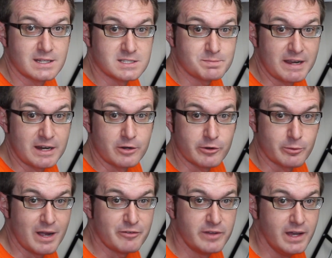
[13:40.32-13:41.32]
get this back over to
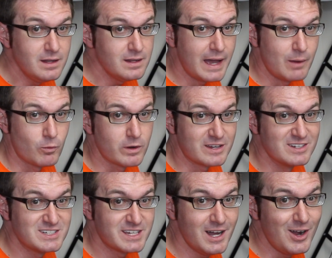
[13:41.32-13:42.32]
Raphael, and we're
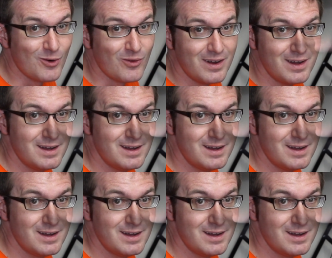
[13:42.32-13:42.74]
good to go.